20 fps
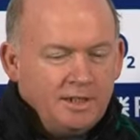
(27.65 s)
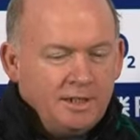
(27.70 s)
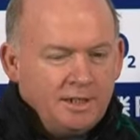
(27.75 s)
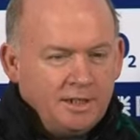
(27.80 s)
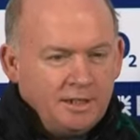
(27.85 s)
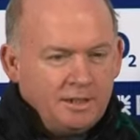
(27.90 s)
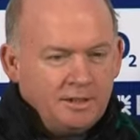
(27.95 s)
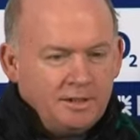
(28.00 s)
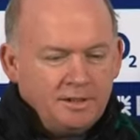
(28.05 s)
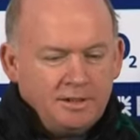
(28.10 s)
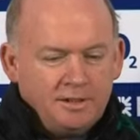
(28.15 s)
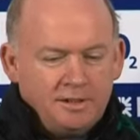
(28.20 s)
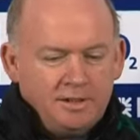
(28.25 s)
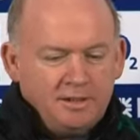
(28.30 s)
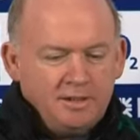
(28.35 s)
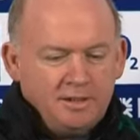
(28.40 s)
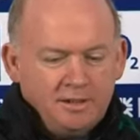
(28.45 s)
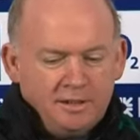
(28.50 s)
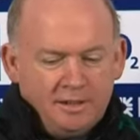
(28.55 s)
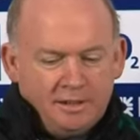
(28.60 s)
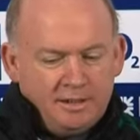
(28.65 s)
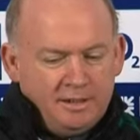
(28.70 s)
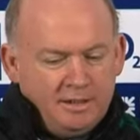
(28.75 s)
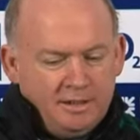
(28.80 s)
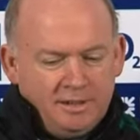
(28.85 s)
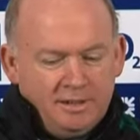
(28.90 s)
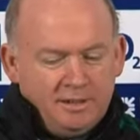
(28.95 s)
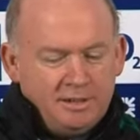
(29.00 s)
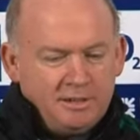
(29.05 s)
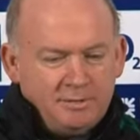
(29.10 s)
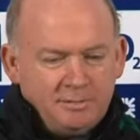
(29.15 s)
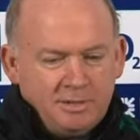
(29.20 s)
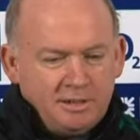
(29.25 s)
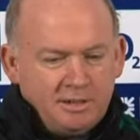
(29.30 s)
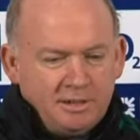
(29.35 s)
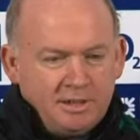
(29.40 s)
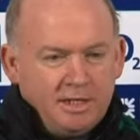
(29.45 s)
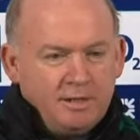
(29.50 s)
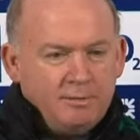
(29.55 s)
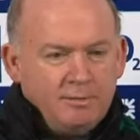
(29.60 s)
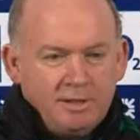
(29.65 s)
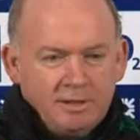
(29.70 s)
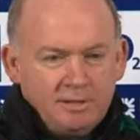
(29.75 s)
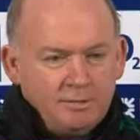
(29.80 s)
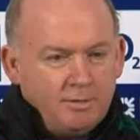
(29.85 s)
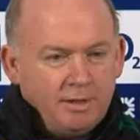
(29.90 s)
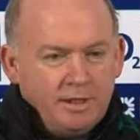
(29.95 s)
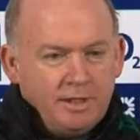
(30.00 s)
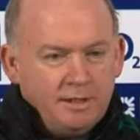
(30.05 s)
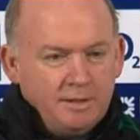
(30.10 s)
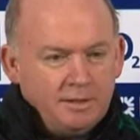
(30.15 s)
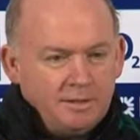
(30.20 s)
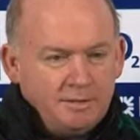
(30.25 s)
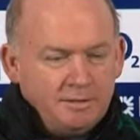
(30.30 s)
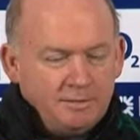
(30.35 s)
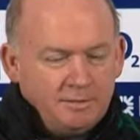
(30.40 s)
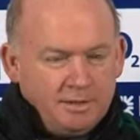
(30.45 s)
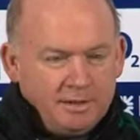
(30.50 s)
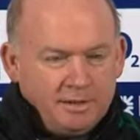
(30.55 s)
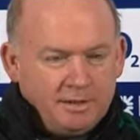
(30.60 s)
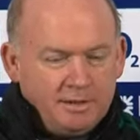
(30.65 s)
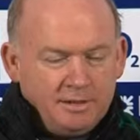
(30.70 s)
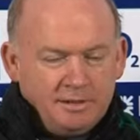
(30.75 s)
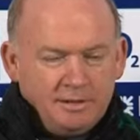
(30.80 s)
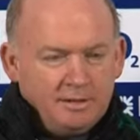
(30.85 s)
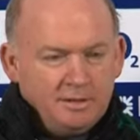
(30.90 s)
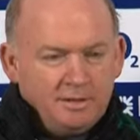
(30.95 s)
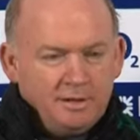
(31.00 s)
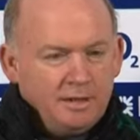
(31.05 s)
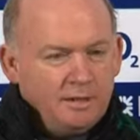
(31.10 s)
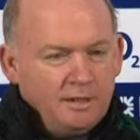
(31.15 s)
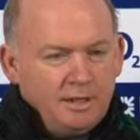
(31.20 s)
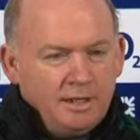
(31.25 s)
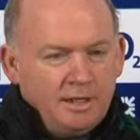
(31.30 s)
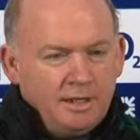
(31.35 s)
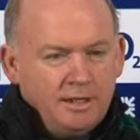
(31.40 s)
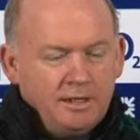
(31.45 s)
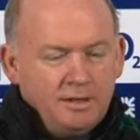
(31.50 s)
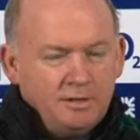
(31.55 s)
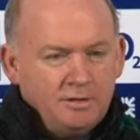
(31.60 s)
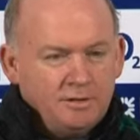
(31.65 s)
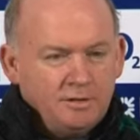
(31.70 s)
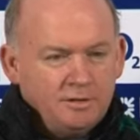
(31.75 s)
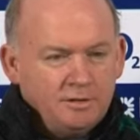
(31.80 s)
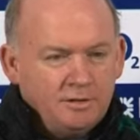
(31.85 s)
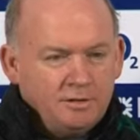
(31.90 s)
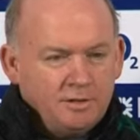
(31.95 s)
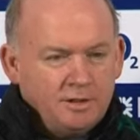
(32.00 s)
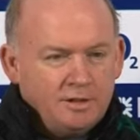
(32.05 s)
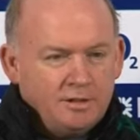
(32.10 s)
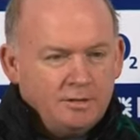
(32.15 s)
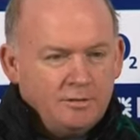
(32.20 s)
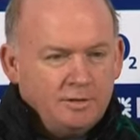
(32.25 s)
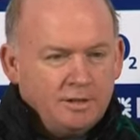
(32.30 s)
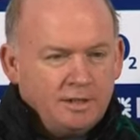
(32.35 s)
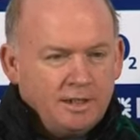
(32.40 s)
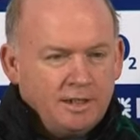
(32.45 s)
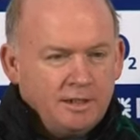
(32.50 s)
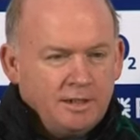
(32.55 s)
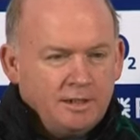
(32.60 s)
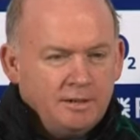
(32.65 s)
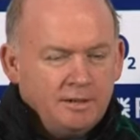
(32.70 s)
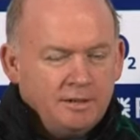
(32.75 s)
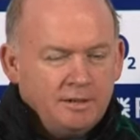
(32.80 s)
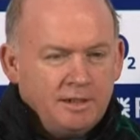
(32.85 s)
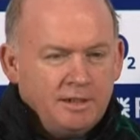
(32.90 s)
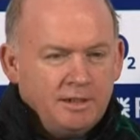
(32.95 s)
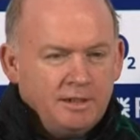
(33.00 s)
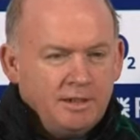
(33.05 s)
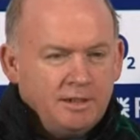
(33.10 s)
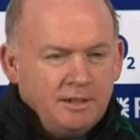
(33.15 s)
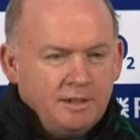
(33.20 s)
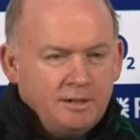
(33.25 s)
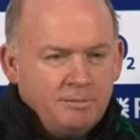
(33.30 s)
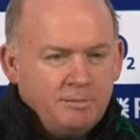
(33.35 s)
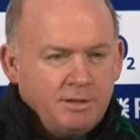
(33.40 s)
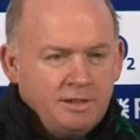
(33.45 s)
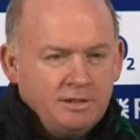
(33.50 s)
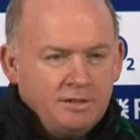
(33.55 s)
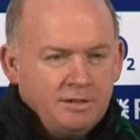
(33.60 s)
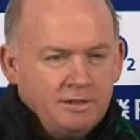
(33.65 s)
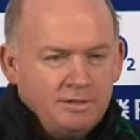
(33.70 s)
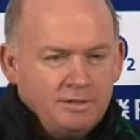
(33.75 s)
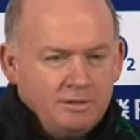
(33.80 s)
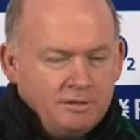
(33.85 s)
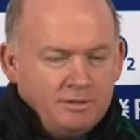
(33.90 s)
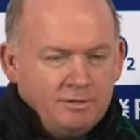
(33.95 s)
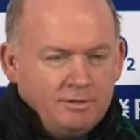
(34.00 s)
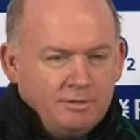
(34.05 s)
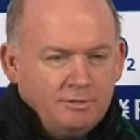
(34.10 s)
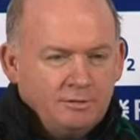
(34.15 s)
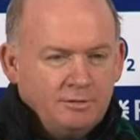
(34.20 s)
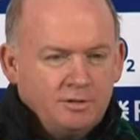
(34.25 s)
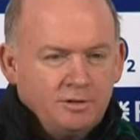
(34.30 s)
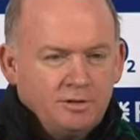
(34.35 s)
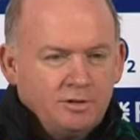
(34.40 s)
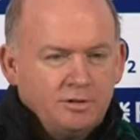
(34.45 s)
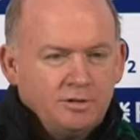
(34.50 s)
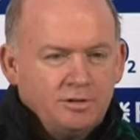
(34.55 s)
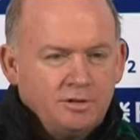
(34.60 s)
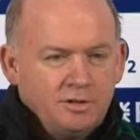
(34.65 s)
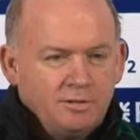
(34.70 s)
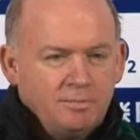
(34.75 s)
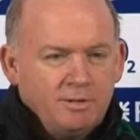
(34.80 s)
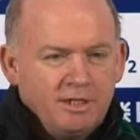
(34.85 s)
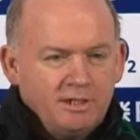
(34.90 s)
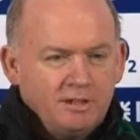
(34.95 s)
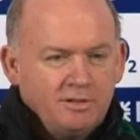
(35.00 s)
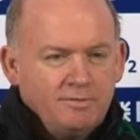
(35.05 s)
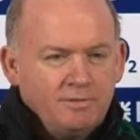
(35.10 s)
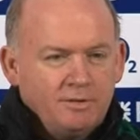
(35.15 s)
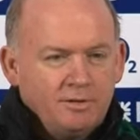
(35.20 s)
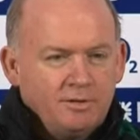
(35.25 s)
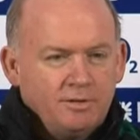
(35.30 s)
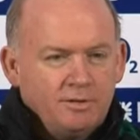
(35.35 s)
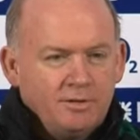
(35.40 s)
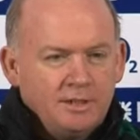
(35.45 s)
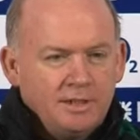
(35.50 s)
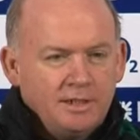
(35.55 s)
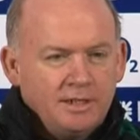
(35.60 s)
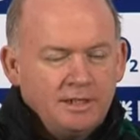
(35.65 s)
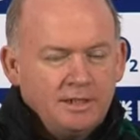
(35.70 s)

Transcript: Like, I thought he had a smashing game against Wales. Like, he turned, you know, to turn out again in the day of the England match, you know, just shows his passion for the whole thing.